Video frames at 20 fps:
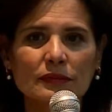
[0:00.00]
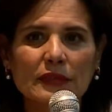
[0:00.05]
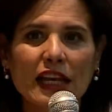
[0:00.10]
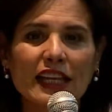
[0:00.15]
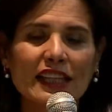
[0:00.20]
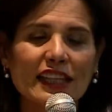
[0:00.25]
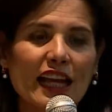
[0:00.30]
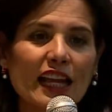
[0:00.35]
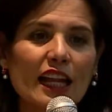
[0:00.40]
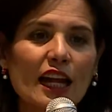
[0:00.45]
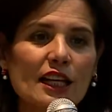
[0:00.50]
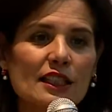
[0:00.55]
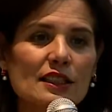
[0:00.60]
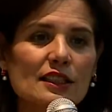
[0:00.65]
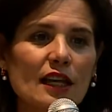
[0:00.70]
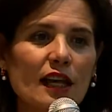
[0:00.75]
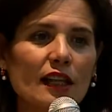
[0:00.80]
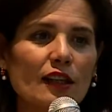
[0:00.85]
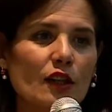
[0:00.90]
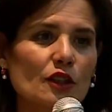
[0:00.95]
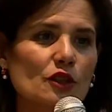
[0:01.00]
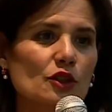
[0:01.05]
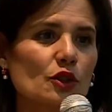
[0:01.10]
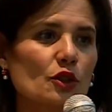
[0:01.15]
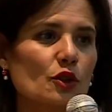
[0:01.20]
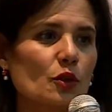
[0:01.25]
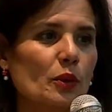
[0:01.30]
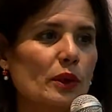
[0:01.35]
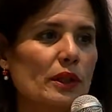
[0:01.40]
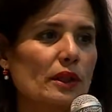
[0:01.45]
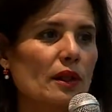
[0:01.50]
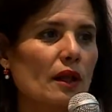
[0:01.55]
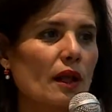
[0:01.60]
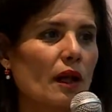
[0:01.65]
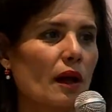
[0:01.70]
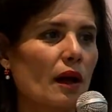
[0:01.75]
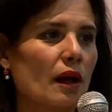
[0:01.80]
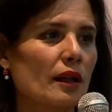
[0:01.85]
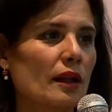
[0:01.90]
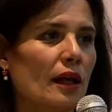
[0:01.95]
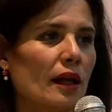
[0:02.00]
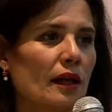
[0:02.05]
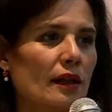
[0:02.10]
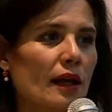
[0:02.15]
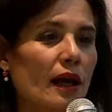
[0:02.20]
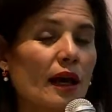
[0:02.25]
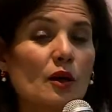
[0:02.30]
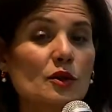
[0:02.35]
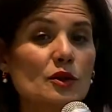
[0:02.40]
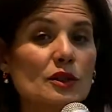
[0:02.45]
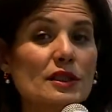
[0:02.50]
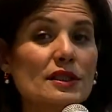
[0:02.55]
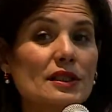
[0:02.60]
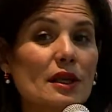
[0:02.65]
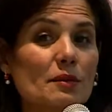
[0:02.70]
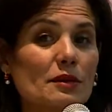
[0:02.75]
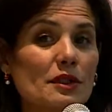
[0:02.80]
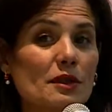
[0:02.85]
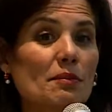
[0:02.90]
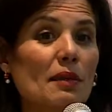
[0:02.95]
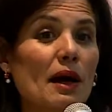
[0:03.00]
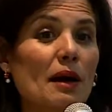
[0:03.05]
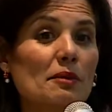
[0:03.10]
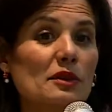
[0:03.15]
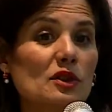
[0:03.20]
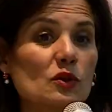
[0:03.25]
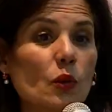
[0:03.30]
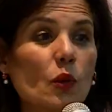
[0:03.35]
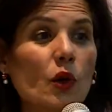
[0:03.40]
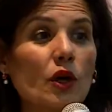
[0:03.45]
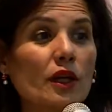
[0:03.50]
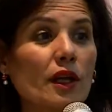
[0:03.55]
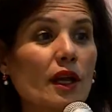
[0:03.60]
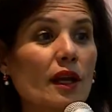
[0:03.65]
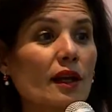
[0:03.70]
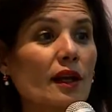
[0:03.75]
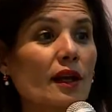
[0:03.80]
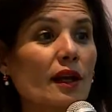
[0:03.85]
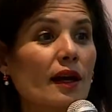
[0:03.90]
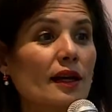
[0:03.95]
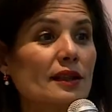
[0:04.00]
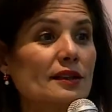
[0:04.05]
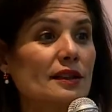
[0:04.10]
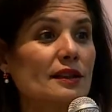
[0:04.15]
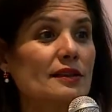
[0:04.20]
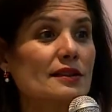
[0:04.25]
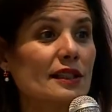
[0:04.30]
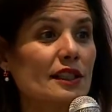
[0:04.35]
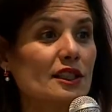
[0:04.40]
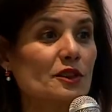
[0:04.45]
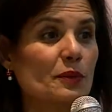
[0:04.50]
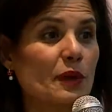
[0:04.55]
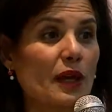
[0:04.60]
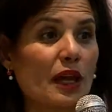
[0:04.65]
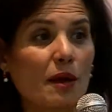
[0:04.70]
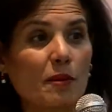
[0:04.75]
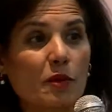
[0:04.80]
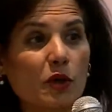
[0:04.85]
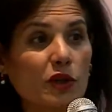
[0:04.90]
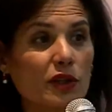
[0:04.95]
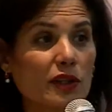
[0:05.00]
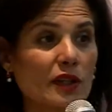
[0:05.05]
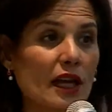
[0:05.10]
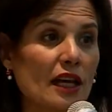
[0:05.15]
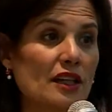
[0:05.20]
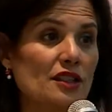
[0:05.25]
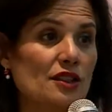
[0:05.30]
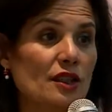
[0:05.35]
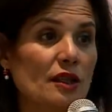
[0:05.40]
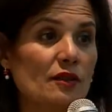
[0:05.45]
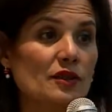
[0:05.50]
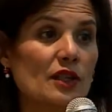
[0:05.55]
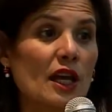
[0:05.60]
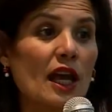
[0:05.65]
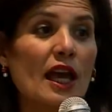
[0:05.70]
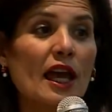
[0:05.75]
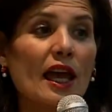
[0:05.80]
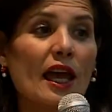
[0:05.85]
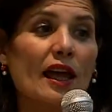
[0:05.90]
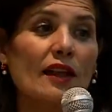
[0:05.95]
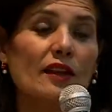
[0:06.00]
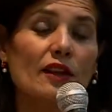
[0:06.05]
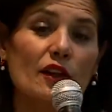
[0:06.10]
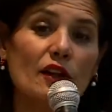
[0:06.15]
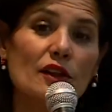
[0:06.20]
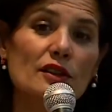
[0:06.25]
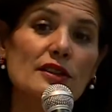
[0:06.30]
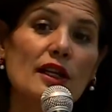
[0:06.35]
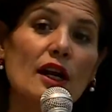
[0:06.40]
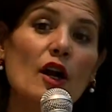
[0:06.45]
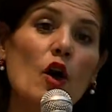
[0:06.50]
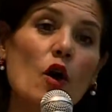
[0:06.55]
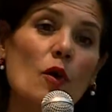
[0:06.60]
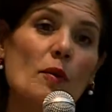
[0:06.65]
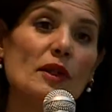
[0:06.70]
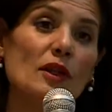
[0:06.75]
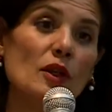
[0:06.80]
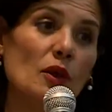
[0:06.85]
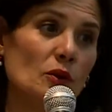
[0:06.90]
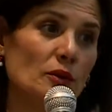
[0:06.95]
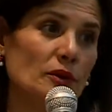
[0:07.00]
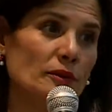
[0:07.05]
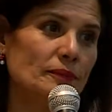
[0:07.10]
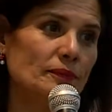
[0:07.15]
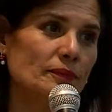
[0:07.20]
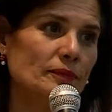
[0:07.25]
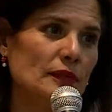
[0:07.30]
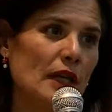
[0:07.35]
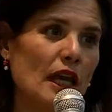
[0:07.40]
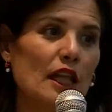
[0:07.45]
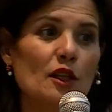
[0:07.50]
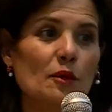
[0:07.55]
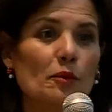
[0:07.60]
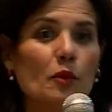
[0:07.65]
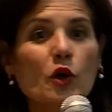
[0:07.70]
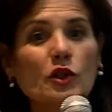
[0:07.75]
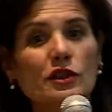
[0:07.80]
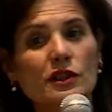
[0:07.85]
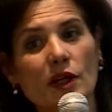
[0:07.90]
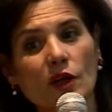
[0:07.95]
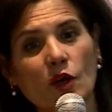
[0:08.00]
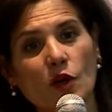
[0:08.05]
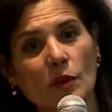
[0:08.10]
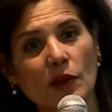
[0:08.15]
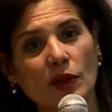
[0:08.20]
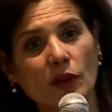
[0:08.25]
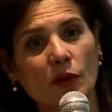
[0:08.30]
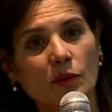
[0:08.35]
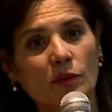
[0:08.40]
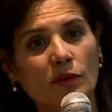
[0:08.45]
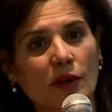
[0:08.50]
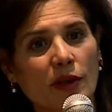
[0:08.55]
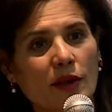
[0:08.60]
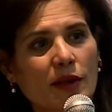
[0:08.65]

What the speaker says: And that has a lot to do with the house is empty. Mom is working until 6 p.m. or the night shift, and the girls are home alone, and the boys are home alone.